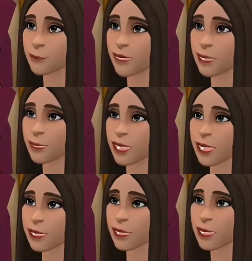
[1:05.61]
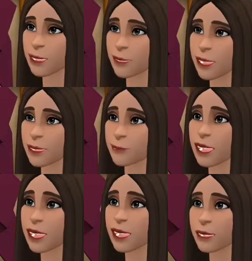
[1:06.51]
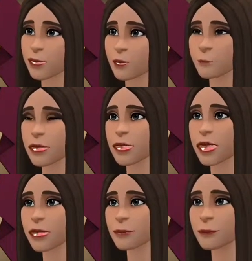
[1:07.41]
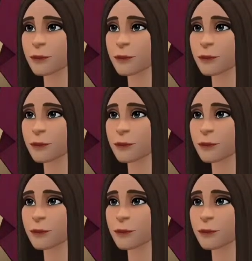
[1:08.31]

If it means I can be happy then so be it.